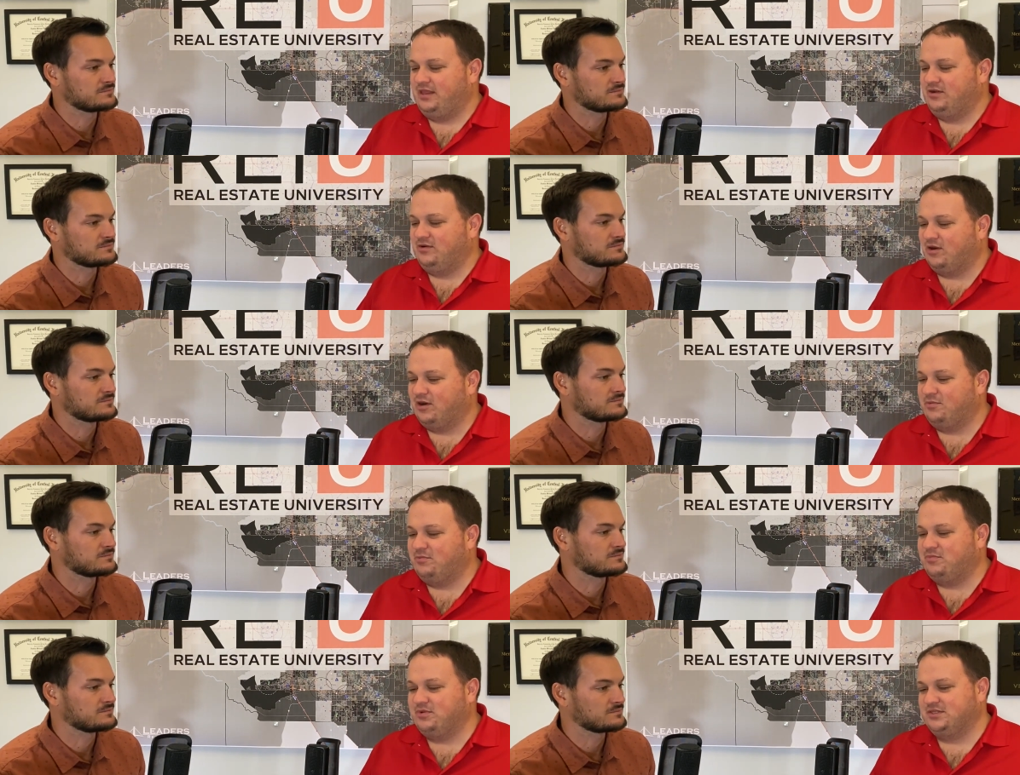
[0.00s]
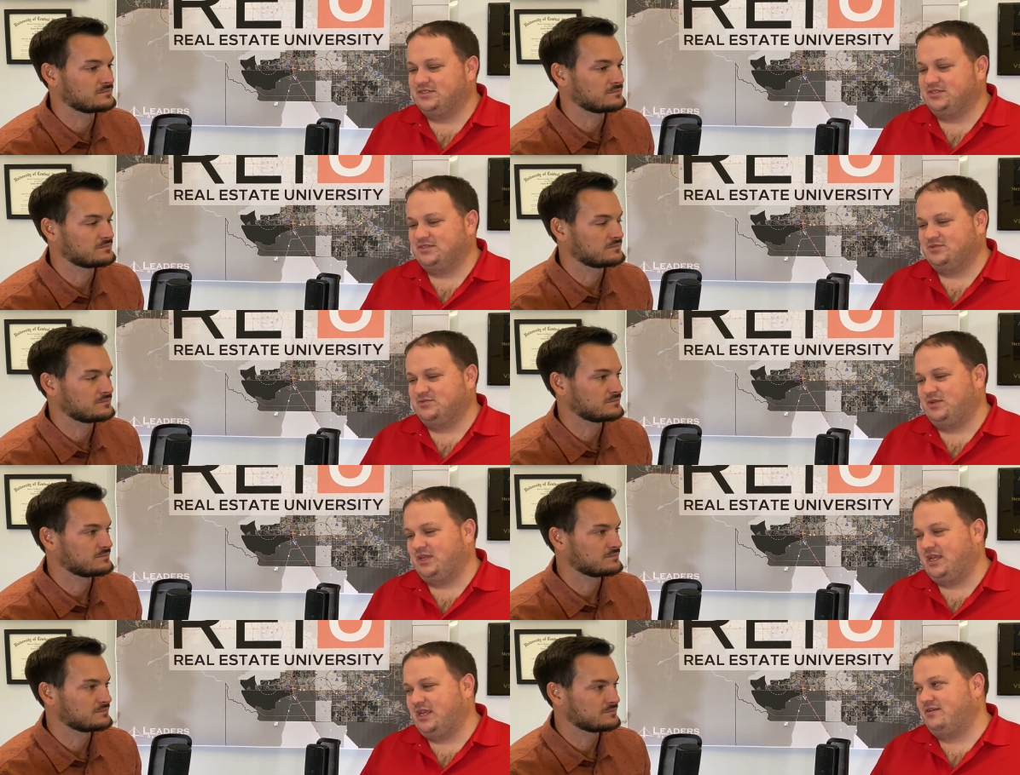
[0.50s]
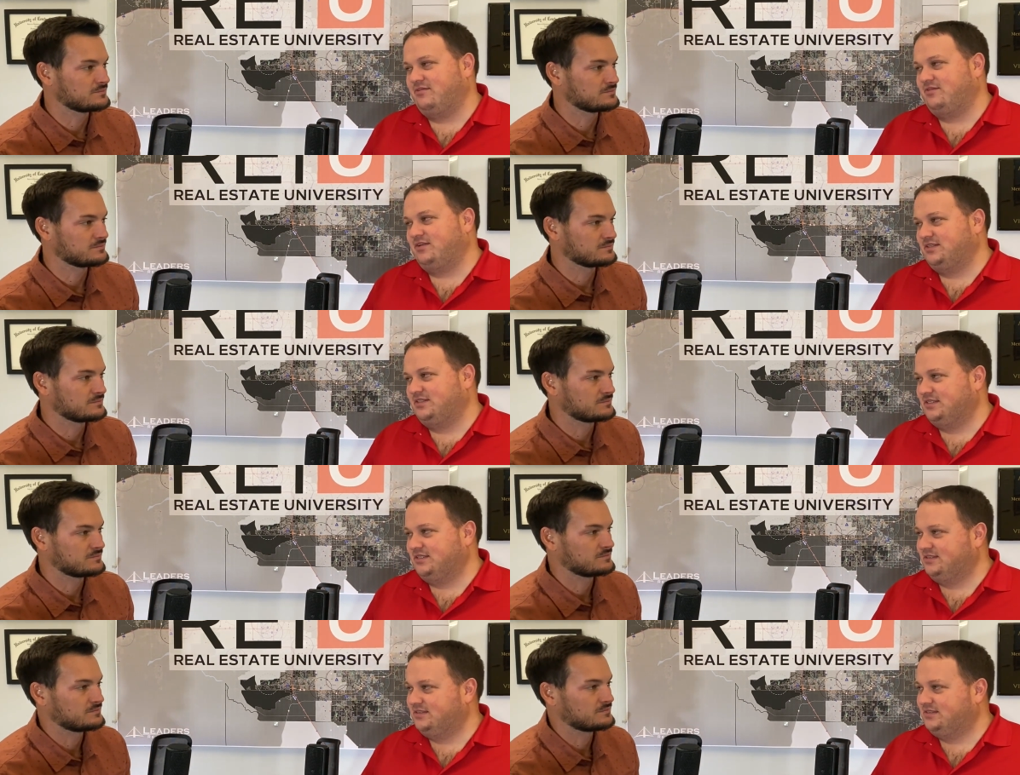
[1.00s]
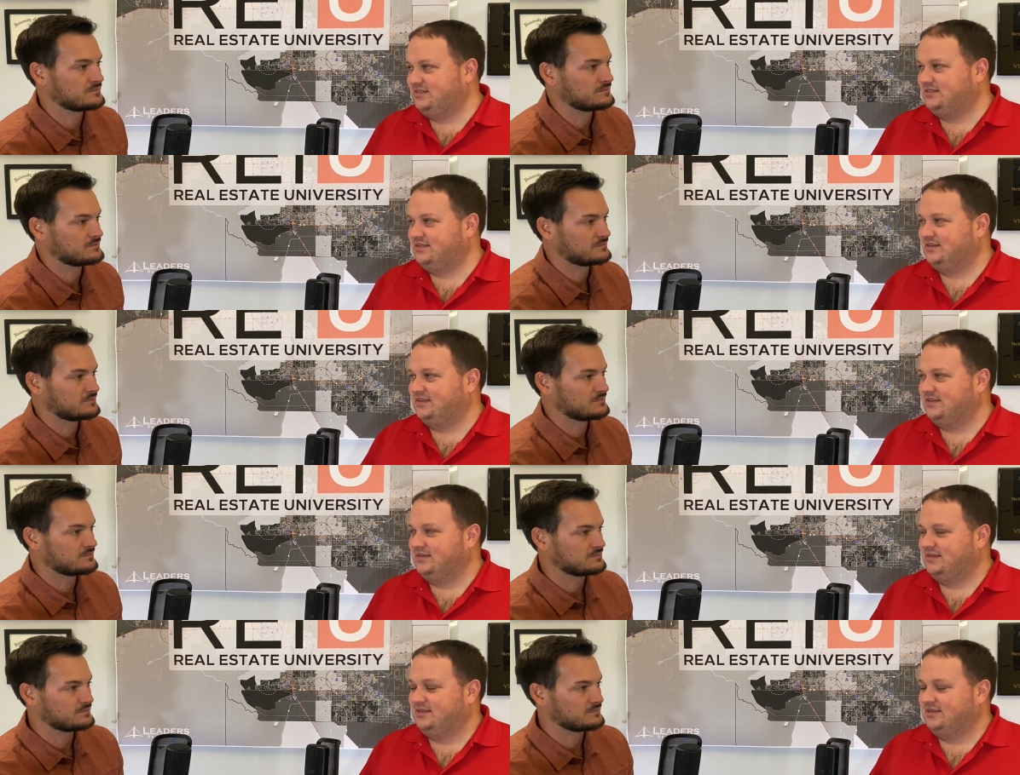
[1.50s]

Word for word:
Speaker 1: you know, our business, we kind of exist